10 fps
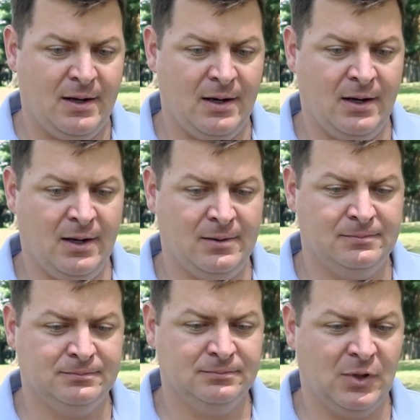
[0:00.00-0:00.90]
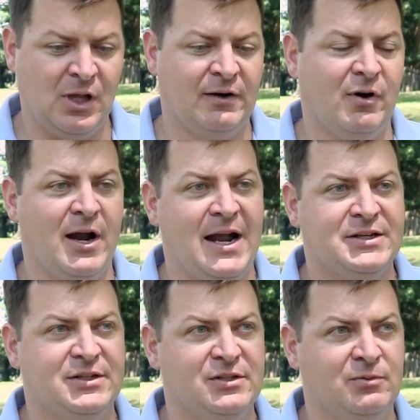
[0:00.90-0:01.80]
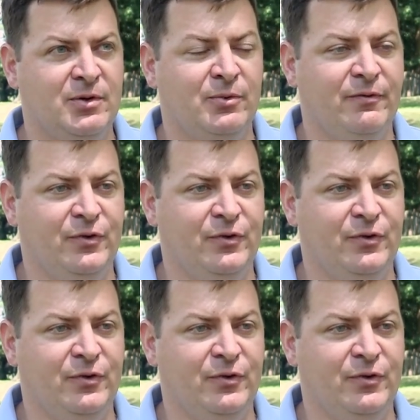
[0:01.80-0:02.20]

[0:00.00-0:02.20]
a lot of our actions we